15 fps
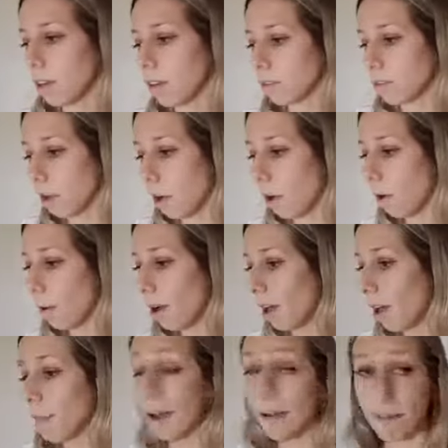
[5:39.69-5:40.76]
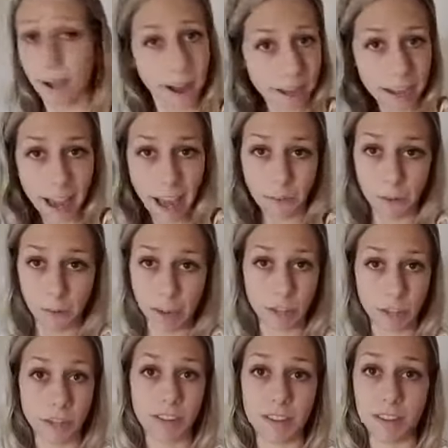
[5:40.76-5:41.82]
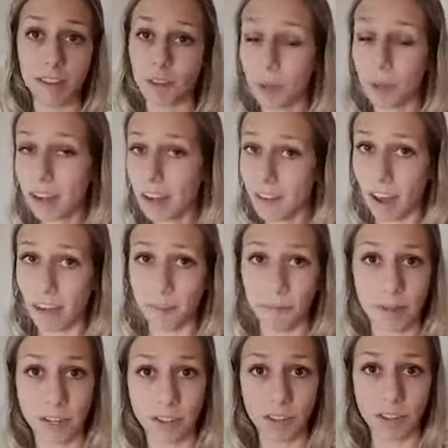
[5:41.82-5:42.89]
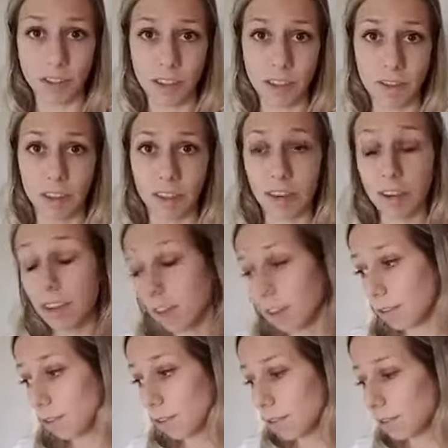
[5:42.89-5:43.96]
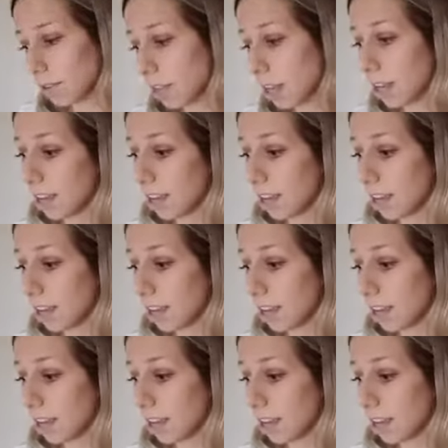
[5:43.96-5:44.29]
So by finding affirmations, and there's plenty of affirmations that you can use,